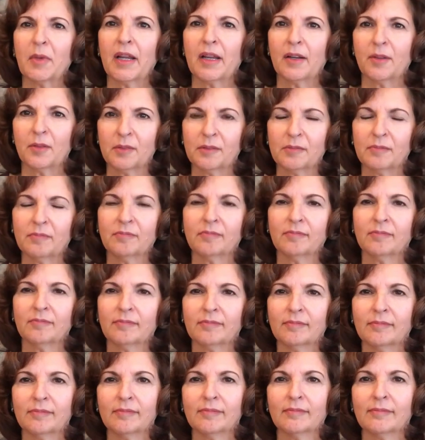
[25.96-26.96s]

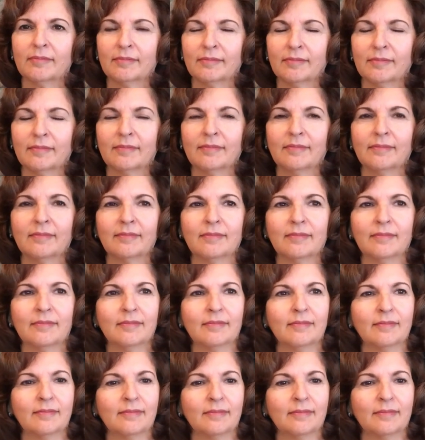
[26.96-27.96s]

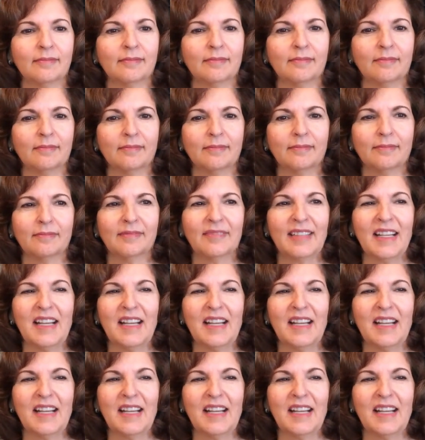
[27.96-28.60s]
This person isn't speaking.